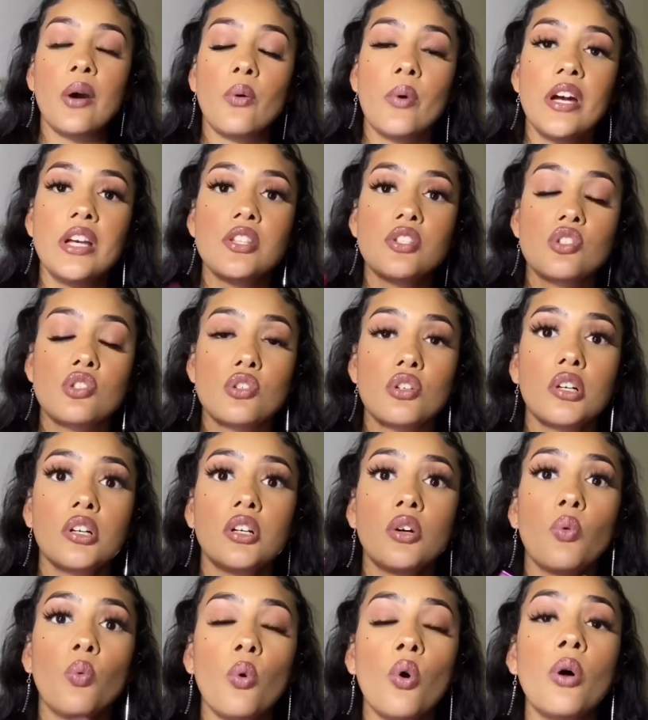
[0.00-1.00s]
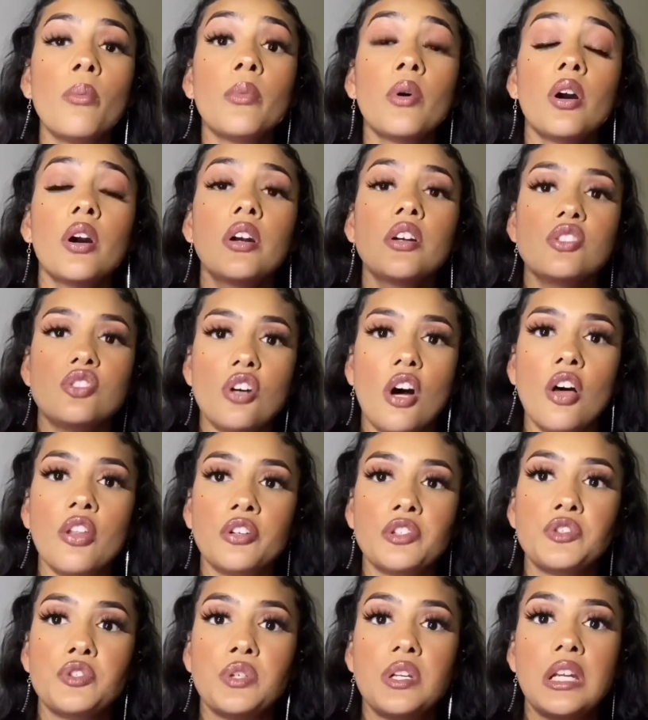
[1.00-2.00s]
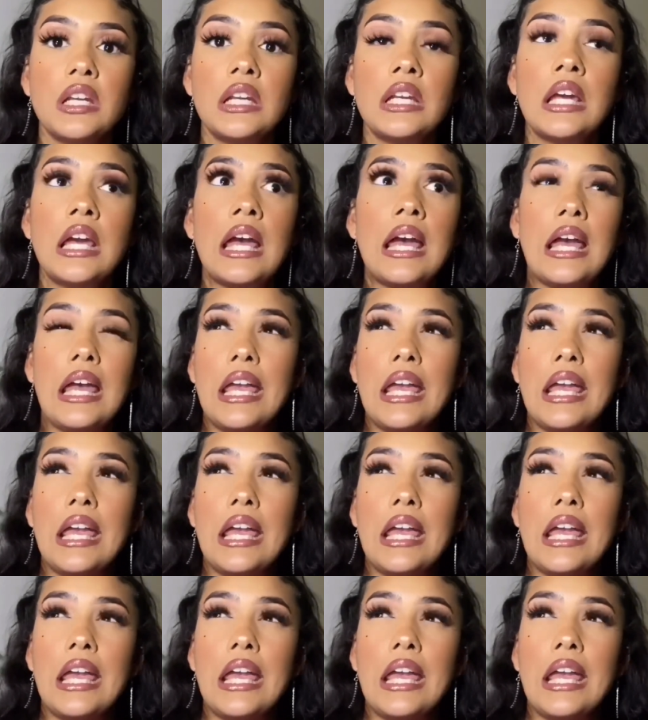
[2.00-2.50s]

went to walmart dollar tree